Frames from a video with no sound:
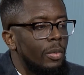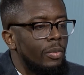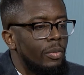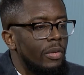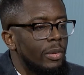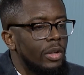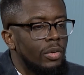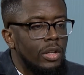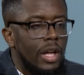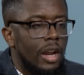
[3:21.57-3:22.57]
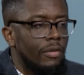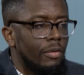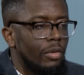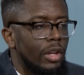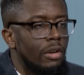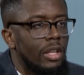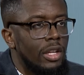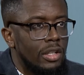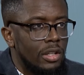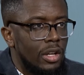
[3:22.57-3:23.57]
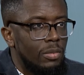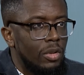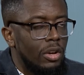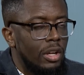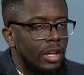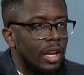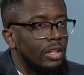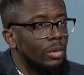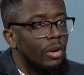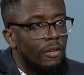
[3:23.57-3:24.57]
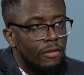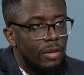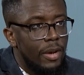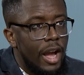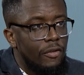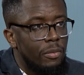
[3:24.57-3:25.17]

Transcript: we've been doing a lot of really great things in the community, getting some great feedback from